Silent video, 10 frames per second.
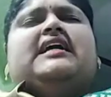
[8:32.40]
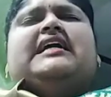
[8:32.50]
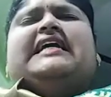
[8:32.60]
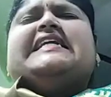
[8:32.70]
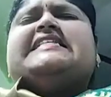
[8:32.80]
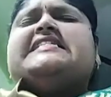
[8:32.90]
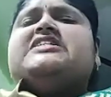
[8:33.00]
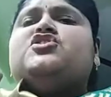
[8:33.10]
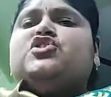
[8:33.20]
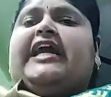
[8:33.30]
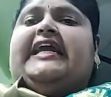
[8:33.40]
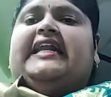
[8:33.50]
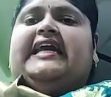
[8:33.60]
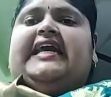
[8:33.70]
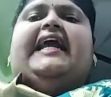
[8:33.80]
Ernst
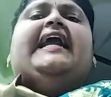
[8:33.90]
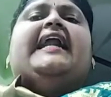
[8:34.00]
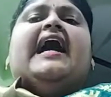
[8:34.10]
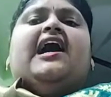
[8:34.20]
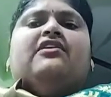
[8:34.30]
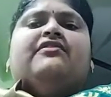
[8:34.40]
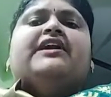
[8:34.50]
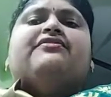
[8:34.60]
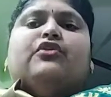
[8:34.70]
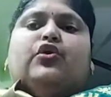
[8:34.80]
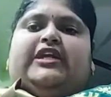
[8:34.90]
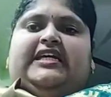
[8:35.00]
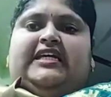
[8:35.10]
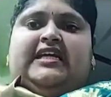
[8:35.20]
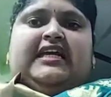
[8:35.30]
and Howard Florey.
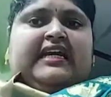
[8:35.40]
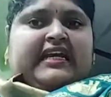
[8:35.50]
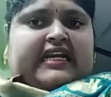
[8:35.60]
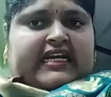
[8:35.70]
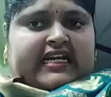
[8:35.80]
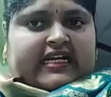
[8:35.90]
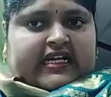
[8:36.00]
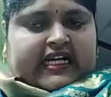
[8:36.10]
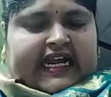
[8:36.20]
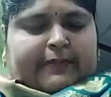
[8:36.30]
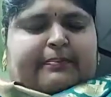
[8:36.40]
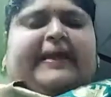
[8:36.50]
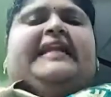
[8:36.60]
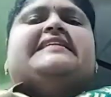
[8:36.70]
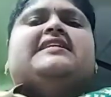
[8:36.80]

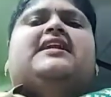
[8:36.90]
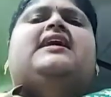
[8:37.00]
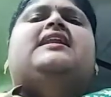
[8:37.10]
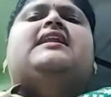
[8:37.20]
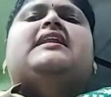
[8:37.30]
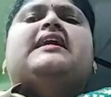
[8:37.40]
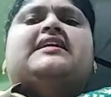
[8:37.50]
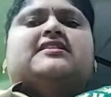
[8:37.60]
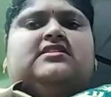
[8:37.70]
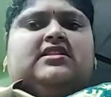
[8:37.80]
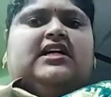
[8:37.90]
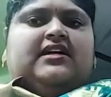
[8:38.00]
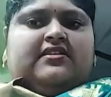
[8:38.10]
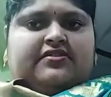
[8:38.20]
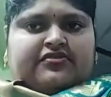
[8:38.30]
Penicillin is
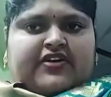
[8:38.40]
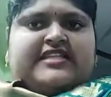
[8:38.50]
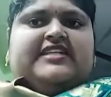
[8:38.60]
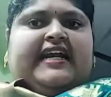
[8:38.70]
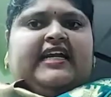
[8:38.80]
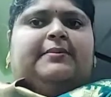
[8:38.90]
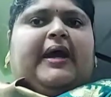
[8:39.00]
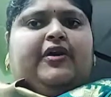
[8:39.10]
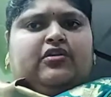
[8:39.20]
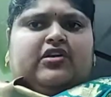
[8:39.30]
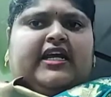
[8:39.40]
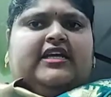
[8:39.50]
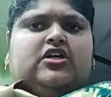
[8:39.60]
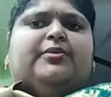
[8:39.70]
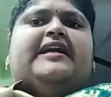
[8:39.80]
the first
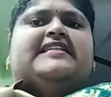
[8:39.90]
antibiotic to be